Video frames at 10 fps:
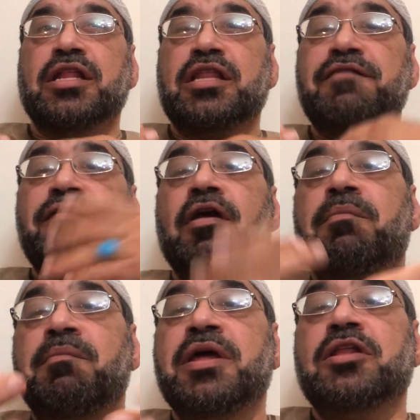
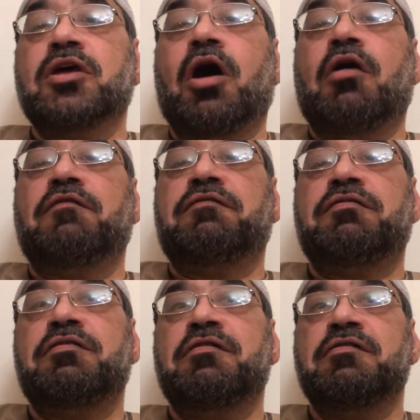development of
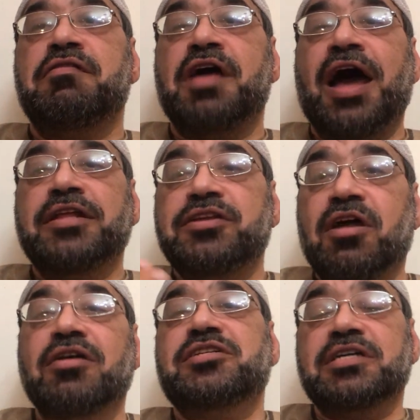the
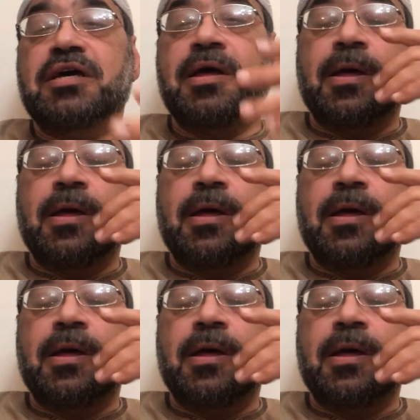ideology.